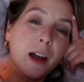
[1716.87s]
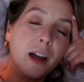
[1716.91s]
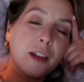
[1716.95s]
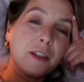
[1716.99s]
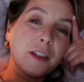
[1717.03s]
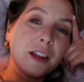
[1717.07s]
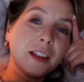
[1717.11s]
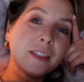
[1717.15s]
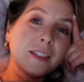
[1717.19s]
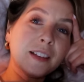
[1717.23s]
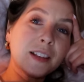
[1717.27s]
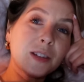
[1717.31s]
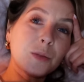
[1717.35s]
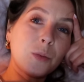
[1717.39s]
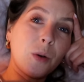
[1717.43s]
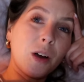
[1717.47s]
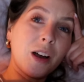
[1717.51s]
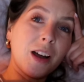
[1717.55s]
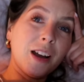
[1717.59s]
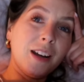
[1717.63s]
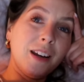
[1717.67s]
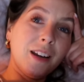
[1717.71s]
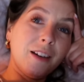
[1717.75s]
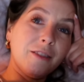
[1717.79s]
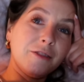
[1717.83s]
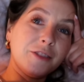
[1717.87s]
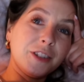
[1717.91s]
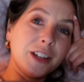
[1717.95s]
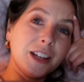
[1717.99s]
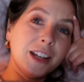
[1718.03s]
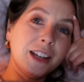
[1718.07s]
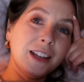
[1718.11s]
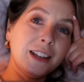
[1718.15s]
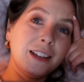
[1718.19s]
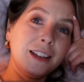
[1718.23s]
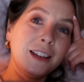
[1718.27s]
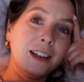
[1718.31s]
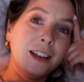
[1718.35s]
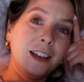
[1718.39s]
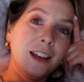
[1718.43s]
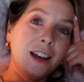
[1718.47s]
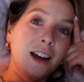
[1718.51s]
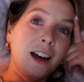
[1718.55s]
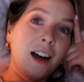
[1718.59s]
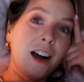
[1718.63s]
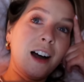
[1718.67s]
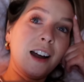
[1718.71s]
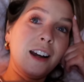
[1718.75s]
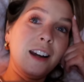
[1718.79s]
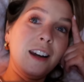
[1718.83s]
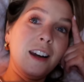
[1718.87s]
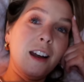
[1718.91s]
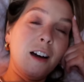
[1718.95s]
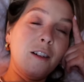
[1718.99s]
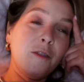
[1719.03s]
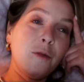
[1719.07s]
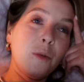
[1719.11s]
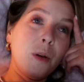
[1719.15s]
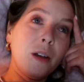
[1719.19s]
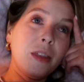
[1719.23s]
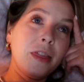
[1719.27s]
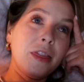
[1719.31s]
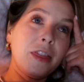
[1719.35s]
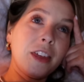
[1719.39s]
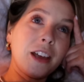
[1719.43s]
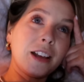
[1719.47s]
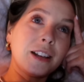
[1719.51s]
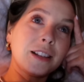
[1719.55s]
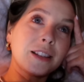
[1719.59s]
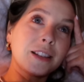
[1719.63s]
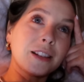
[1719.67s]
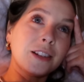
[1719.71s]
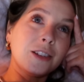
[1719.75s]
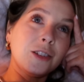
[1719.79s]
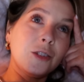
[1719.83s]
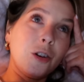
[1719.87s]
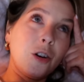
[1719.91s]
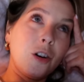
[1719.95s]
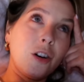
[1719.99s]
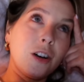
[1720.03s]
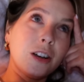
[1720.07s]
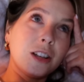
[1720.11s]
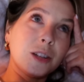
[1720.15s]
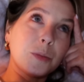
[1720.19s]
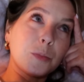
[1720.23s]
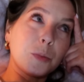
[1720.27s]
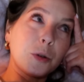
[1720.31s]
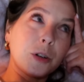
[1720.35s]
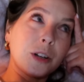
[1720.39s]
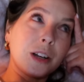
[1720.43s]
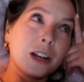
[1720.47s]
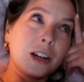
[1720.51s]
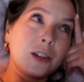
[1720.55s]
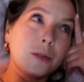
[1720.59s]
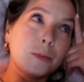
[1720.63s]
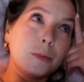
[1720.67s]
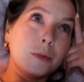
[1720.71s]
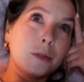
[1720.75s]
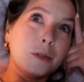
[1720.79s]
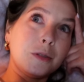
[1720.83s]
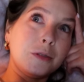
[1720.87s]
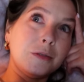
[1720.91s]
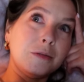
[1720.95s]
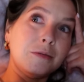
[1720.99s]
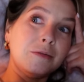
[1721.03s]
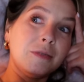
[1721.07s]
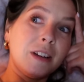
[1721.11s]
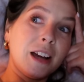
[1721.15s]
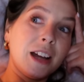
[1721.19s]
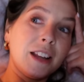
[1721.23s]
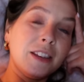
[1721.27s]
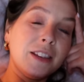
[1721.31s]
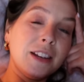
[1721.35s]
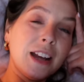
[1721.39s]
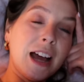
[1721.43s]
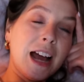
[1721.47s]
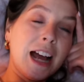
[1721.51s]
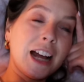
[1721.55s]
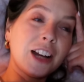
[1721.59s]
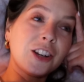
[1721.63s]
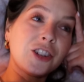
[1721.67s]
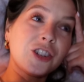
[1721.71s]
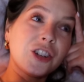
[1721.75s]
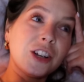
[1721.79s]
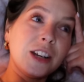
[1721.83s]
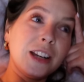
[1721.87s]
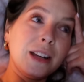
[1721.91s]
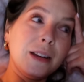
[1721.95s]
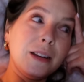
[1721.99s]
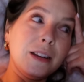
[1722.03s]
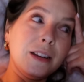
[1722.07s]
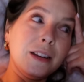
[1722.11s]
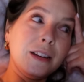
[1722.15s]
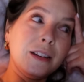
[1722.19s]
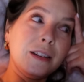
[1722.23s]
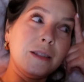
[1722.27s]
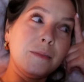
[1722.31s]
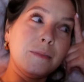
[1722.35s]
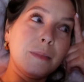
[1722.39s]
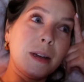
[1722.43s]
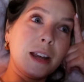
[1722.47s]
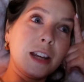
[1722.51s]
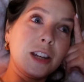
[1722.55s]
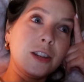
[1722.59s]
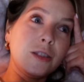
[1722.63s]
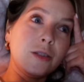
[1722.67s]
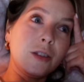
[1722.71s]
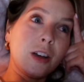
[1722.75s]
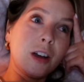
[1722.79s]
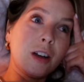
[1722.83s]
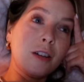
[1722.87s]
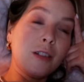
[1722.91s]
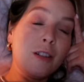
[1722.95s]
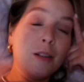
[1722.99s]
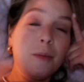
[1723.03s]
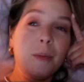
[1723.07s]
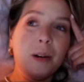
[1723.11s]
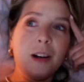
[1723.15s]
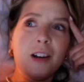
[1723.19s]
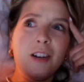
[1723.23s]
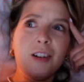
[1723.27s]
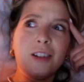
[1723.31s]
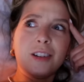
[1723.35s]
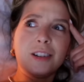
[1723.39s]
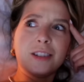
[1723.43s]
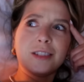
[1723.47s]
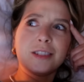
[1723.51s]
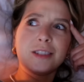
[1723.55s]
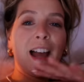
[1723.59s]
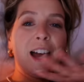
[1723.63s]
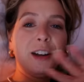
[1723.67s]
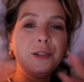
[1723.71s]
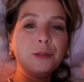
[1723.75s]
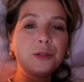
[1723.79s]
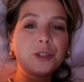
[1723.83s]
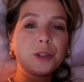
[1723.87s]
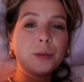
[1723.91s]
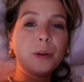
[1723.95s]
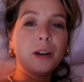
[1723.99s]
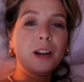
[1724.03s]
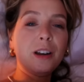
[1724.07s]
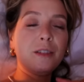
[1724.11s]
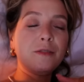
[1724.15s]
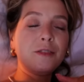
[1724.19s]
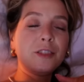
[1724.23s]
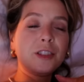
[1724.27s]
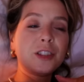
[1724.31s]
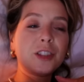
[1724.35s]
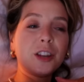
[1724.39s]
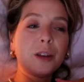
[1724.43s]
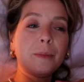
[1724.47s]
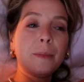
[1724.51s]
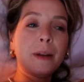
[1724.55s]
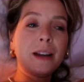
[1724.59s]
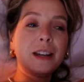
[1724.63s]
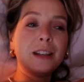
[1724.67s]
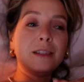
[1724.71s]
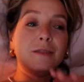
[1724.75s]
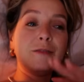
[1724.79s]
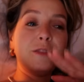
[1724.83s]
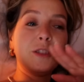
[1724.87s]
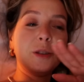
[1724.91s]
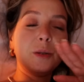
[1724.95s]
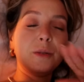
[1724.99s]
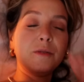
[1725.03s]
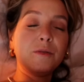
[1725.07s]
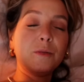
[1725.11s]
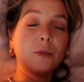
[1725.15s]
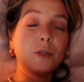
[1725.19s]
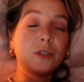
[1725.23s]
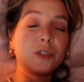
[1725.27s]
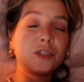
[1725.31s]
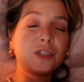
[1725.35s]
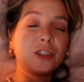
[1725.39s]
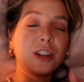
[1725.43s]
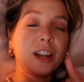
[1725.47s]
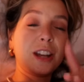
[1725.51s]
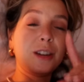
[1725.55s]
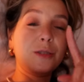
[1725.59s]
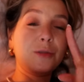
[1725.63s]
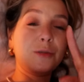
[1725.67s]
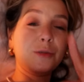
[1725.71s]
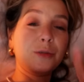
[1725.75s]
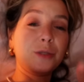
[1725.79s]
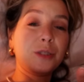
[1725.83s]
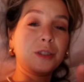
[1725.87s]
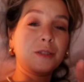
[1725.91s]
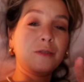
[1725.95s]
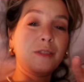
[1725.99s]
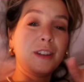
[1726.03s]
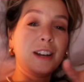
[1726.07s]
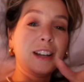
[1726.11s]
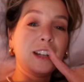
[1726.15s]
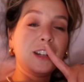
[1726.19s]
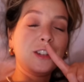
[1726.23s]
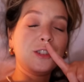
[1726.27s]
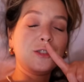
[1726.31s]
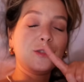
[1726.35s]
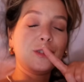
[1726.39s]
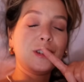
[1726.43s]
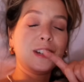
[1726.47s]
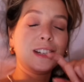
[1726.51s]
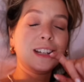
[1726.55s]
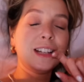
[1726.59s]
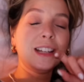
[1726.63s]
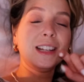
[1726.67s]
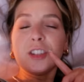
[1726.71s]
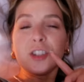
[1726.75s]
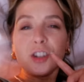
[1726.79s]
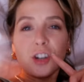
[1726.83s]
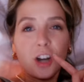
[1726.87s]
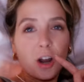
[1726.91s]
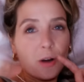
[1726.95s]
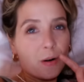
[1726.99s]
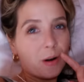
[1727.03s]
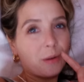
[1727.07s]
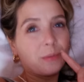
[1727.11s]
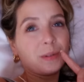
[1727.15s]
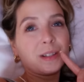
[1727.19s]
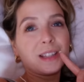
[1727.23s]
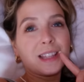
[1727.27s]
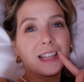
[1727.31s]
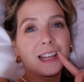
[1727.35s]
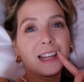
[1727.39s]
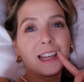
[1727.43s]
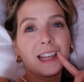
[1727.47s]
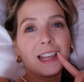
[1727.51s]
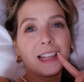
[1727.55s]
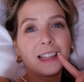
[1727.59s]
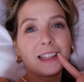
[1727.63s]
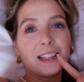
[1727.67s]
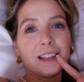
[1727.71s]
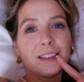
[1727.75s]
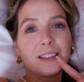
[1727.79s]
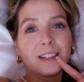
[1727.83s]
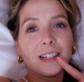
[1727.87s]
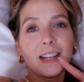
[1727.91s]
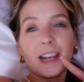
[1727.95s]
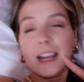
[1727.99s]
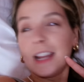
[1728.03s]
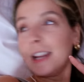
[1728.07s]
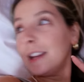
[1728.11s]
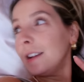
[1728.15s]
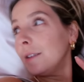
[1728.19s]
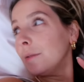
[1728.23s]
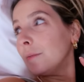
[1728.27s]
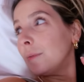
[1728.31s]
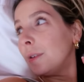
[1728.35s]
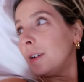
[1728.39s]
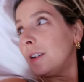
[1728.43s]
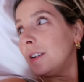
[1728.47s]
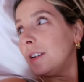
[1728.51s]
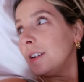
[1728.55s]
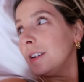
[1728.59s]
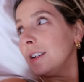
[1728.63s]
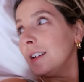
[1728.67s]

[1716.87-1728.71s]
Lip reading: I think that's why I loved it. I love when things are not as predictable and actually make you go, oh my god. And also I love that so many of you have watched it and also really enjoyed it. Do you know, I was thinking the other day, what?